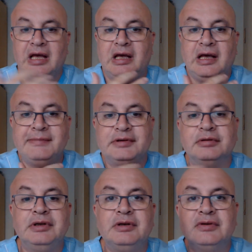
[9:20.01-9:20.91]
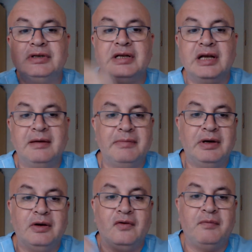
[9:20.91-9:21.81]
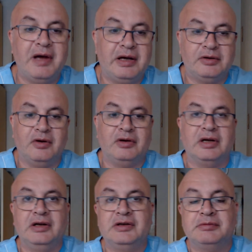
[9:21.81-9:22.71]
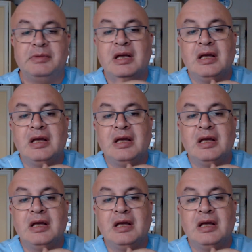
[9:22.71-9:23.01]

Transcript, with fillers: aims to reduce the number of microorganism,